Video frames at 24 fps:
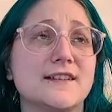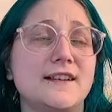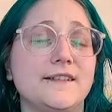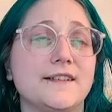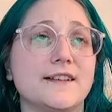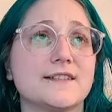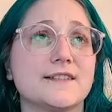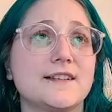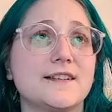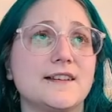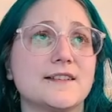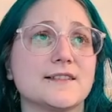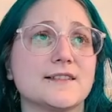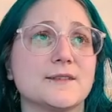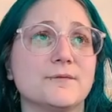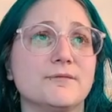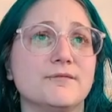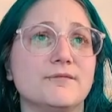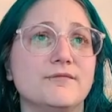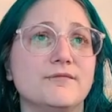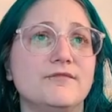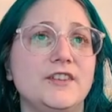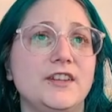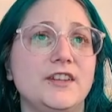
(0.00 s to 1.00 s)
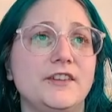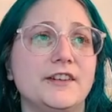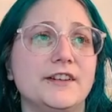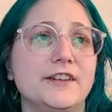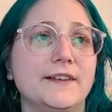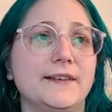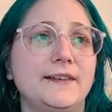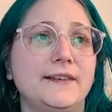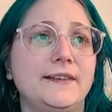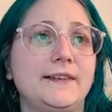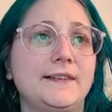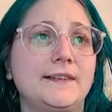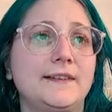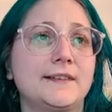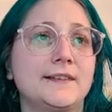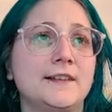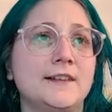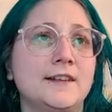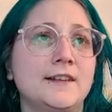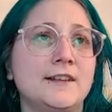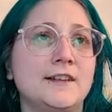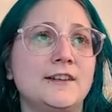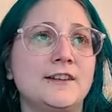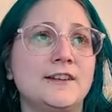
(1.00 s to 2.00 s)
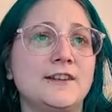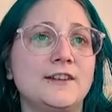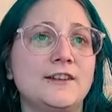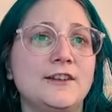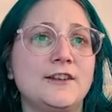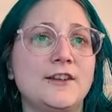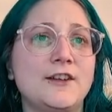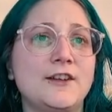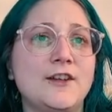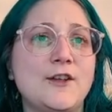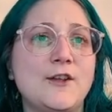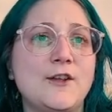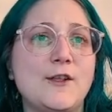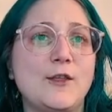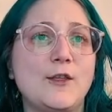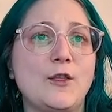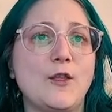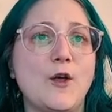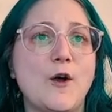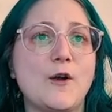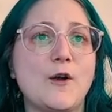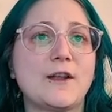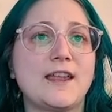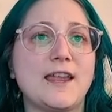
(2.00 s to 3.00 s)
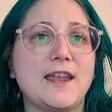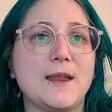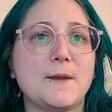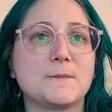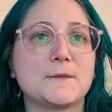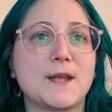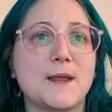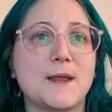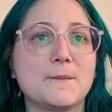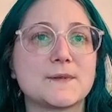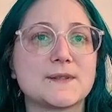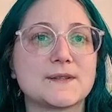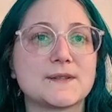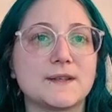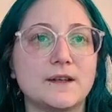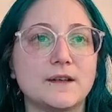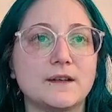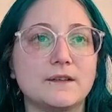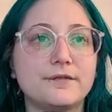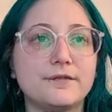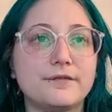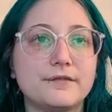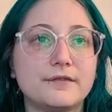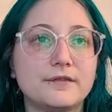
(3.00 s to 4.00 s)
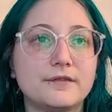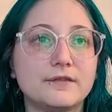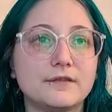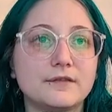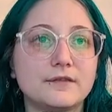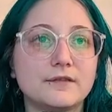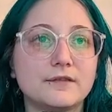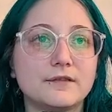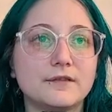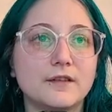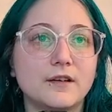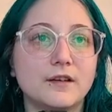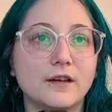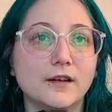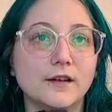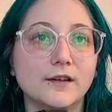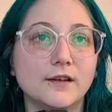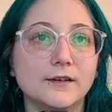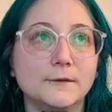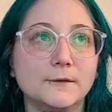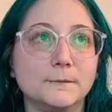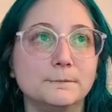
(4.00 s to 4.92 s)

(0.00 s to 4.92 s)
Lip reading: that's like some villainous long game type stuff. Oh